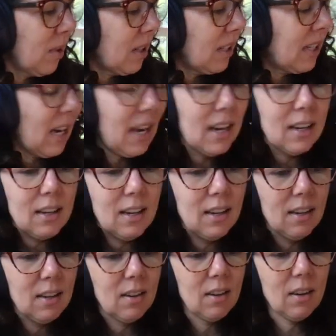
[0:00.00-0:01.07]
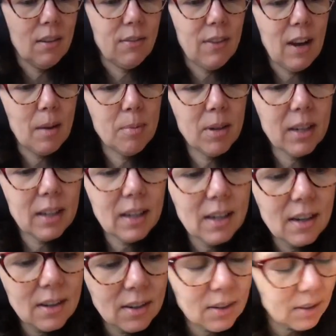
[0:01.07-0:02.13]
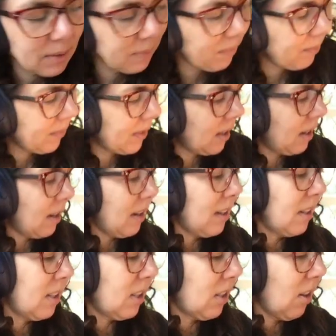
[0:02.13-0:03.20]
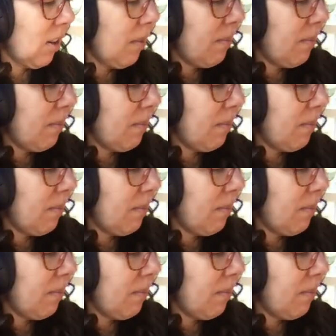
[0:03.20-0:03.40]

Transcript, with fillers: going to take our fabric here and start